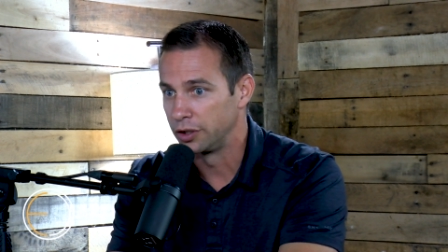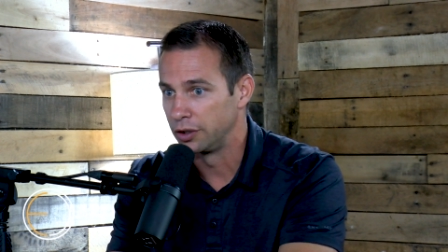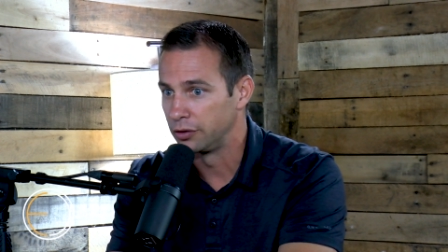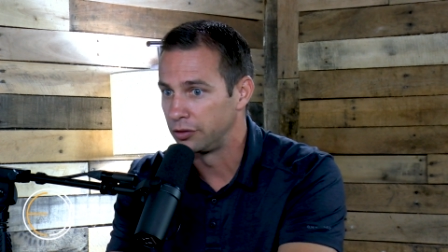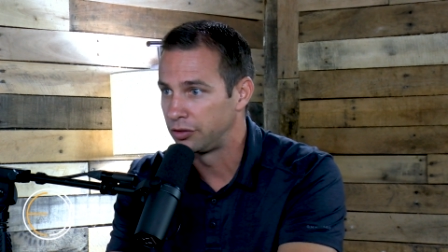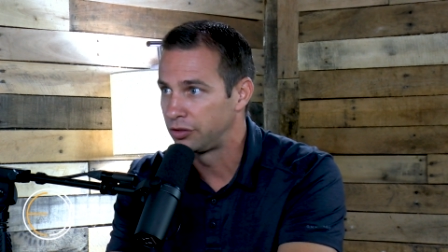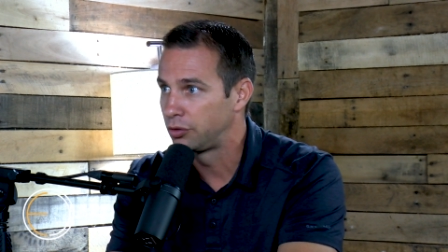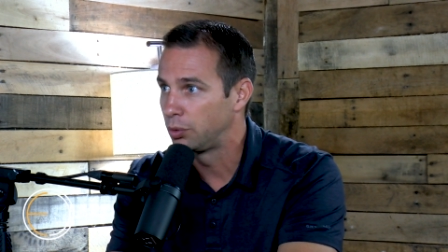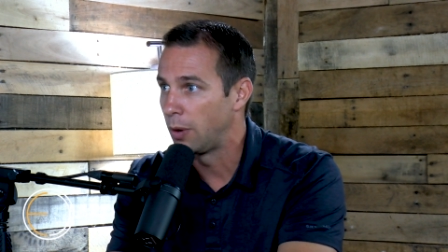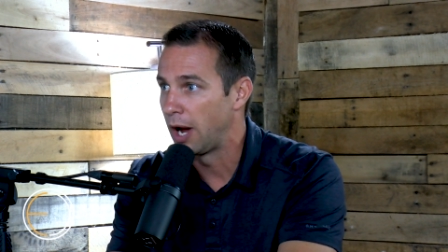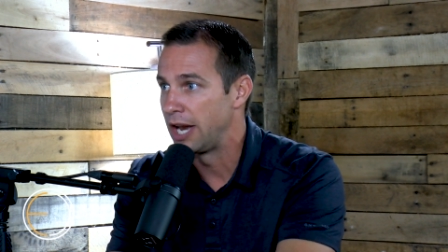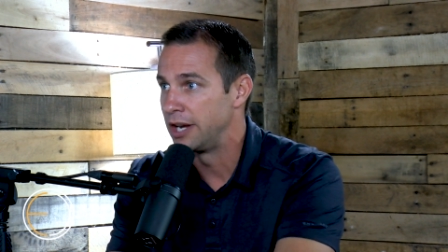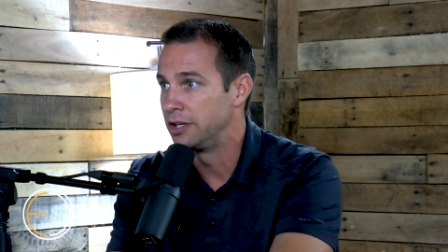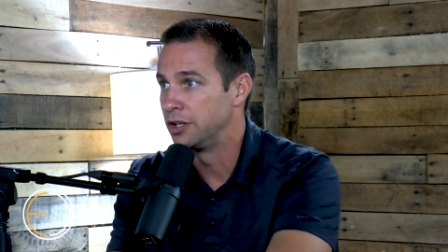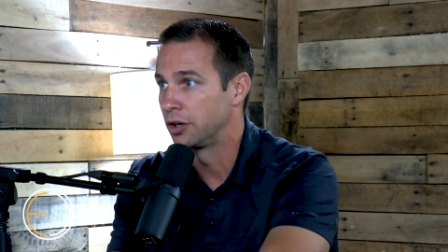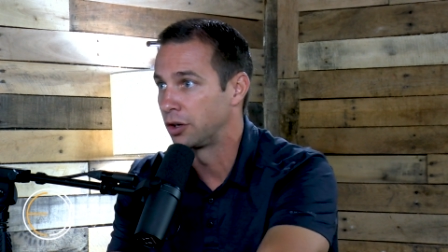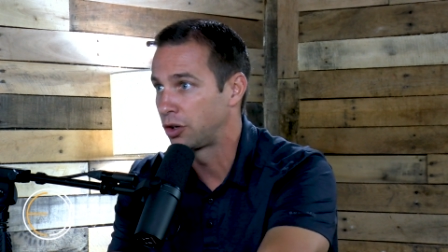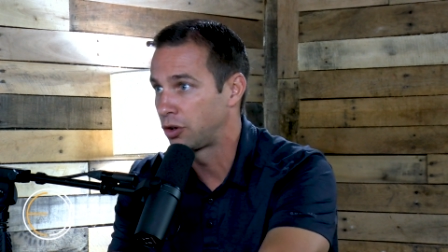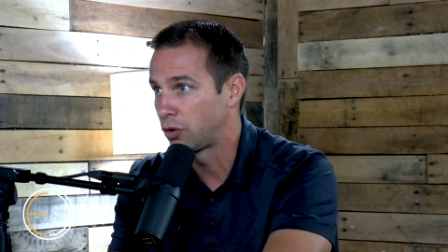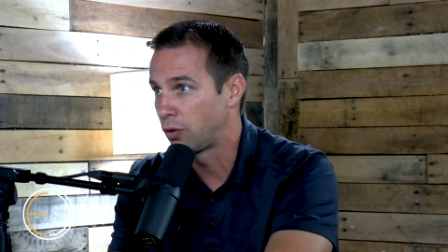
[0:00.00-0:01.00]
you're sweating,
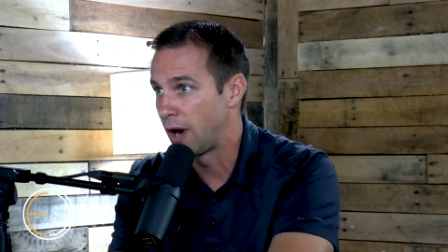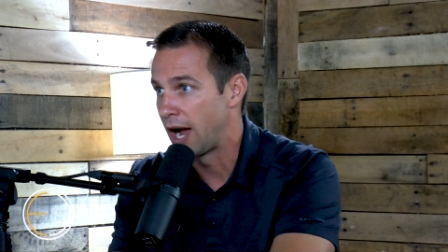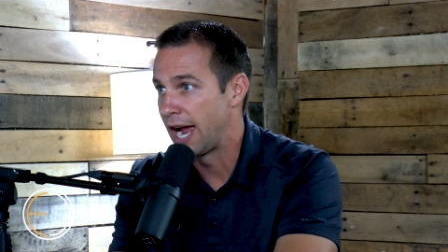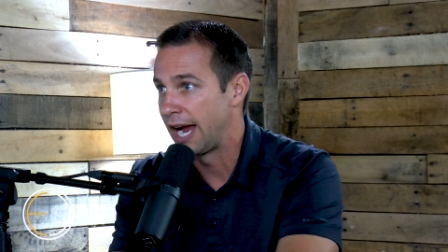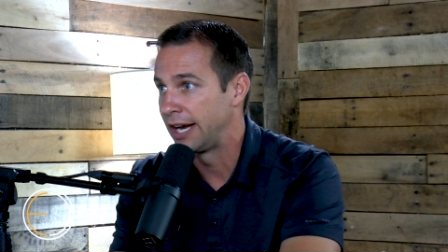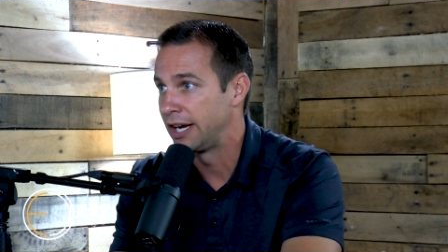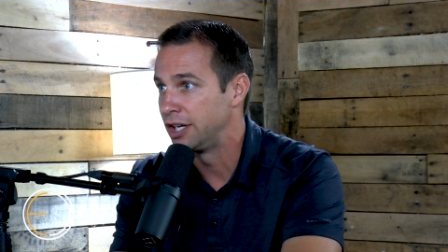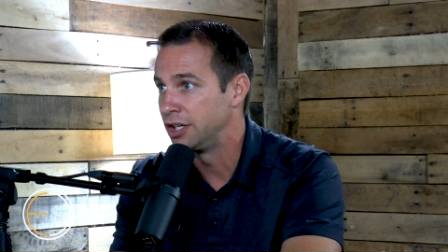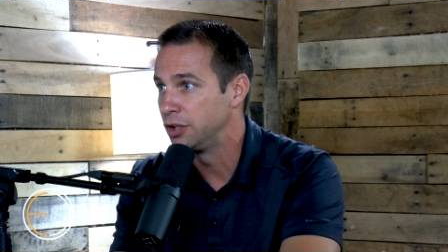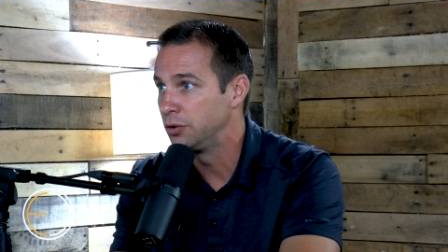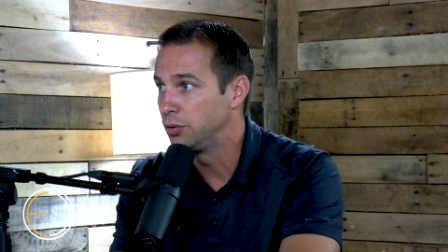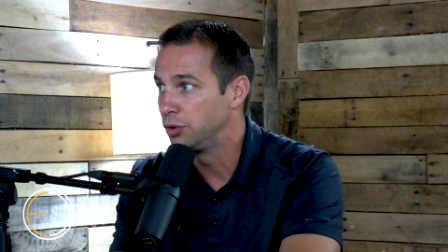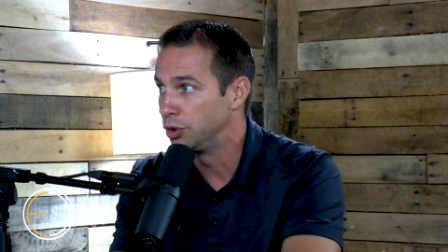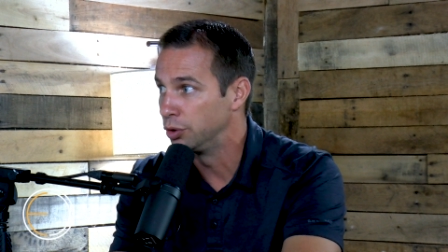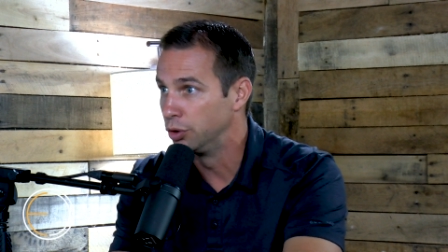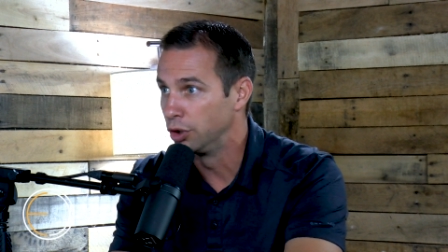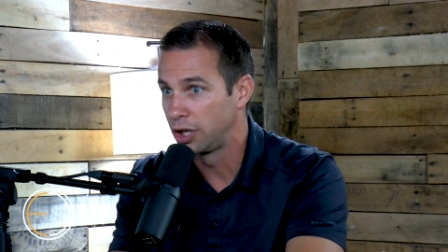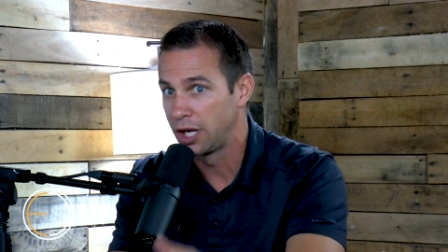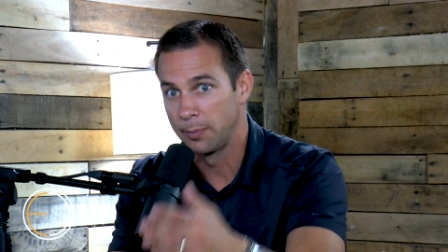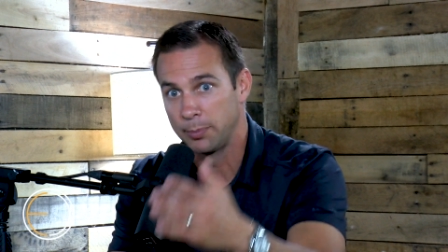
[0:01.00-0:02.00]
you're crying, and you, you
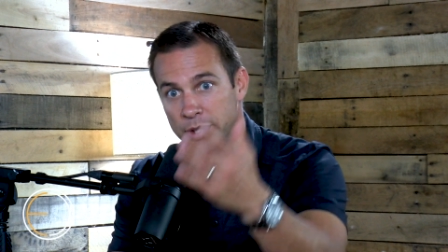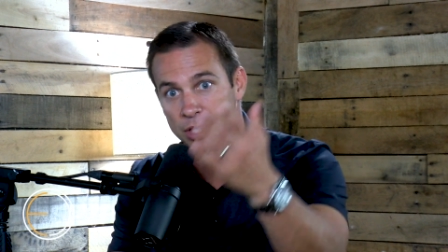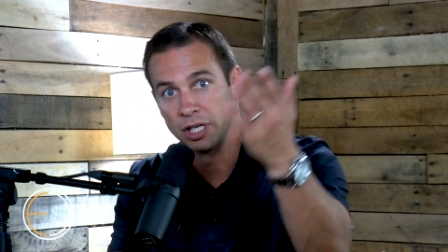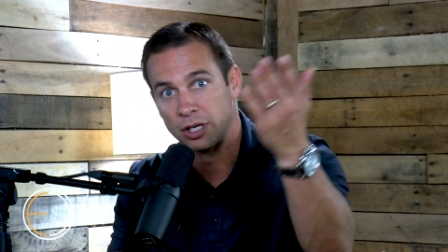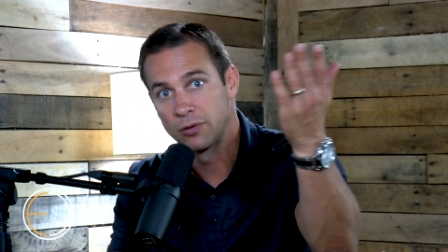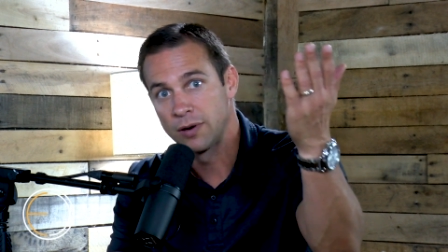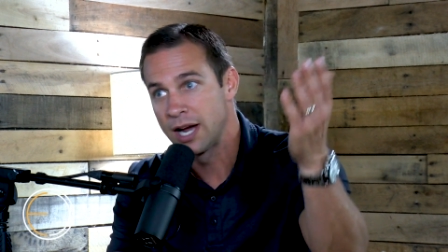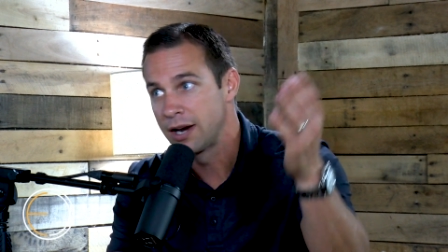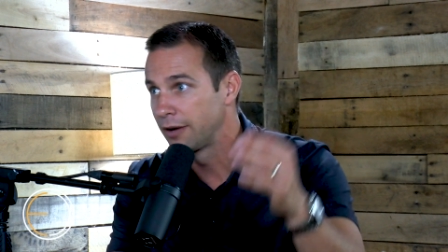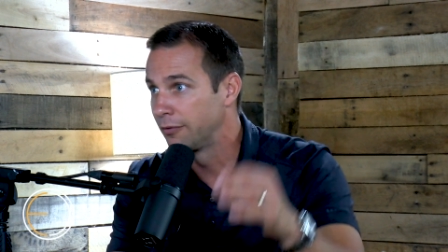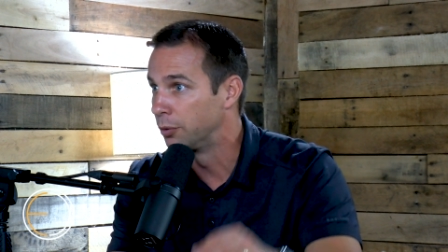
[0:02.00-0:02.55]
look up in the crowd,